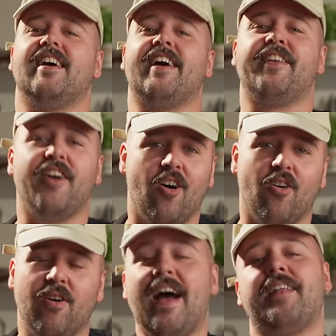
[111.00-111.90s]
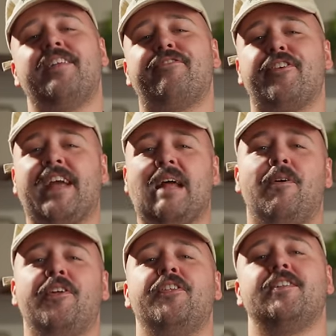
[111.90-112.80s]
And no, I didn't forget about
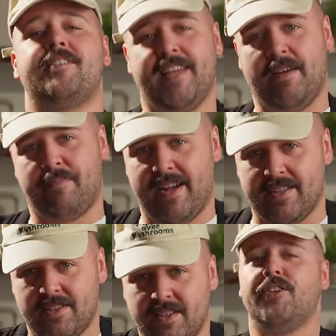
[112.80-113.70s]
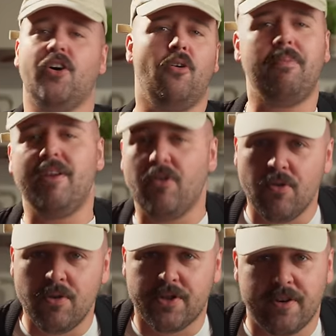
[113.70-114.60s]
the non-stick pans. Don't be a
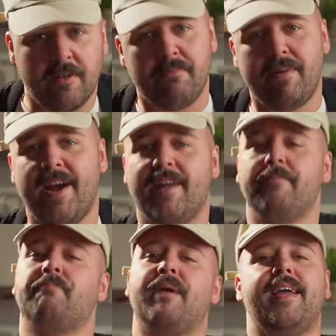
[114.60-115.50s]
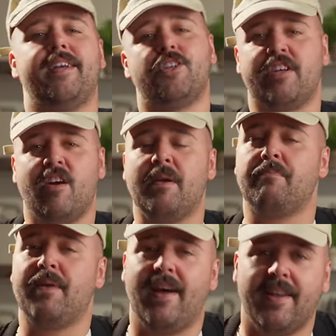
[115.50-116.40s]
loser and buy that beige ceramic
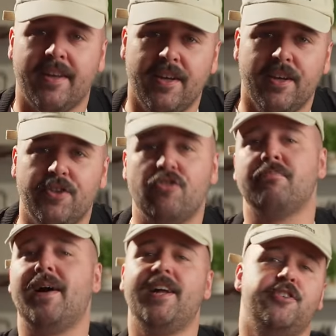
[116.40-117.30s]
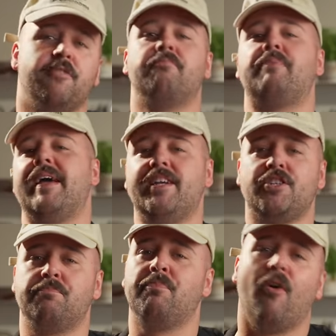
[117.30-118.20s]
pan to match your
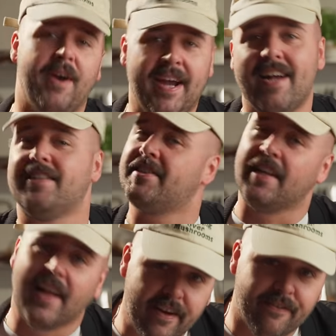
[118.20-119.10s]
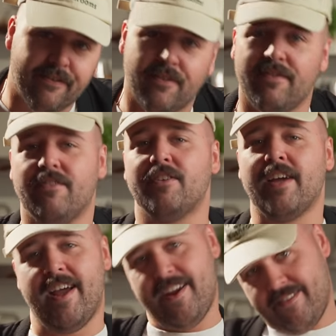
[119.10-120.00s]
beige boring ass life,
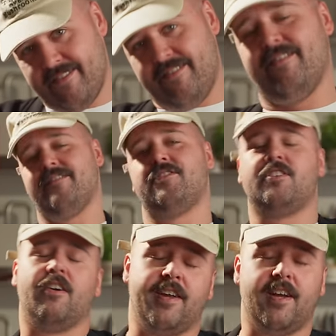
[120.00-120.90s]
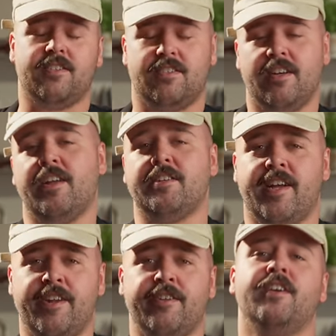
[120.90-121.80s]
okay? Sorry guys, I got
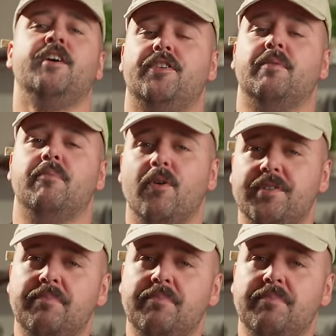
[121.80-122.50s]
excited. The most